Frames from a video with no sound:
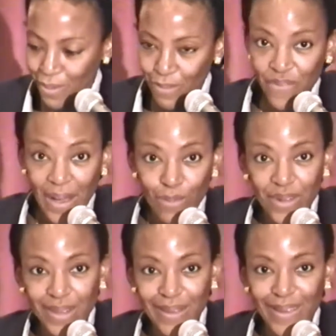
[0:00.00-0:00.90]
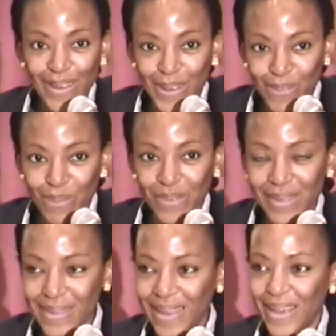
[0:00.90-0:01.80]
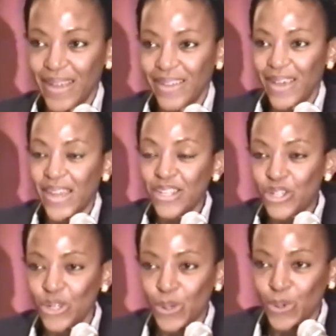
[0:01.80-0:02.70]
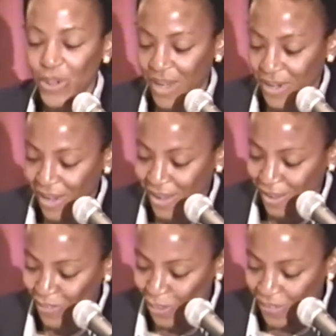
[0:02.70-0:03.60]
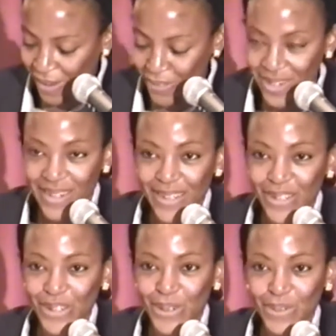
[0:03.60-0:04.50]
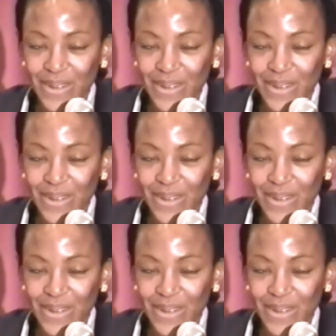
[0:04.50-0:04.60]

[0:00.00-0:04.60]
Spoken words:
founding a woman, an NGO, and I have not founded an NGO.